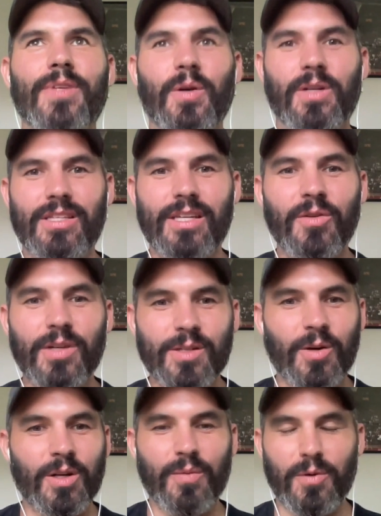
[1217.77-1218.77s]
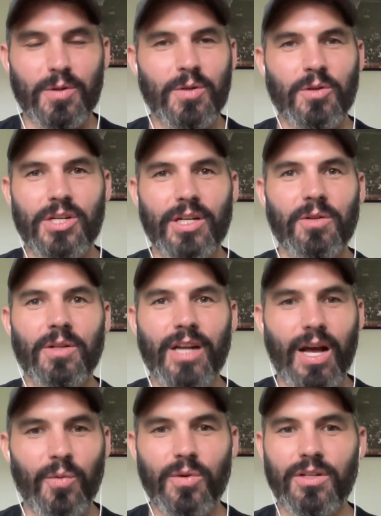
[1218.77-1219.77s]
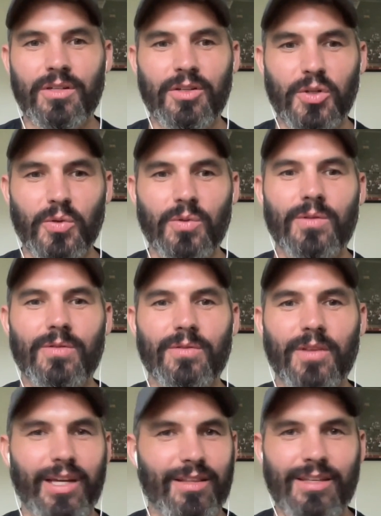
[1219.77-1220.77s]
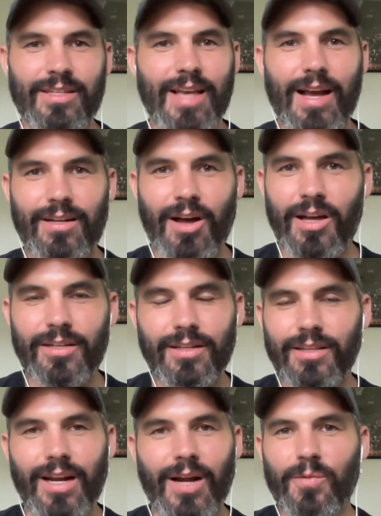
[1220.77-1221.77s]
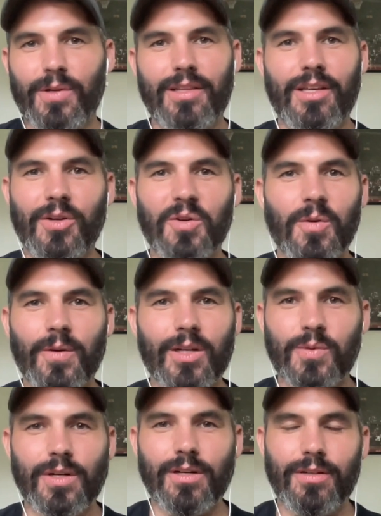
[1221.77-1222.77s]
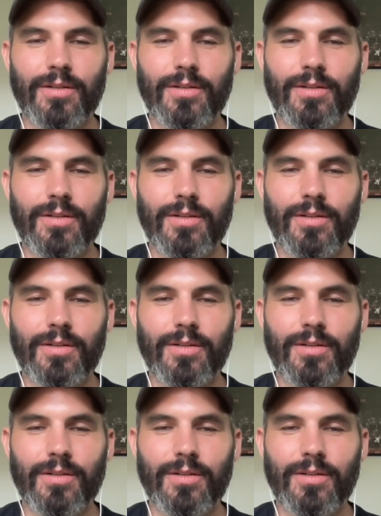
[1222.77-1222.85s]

considering starting a personal channel, and I want to do like the exact content that I read that you're doing on Twitter.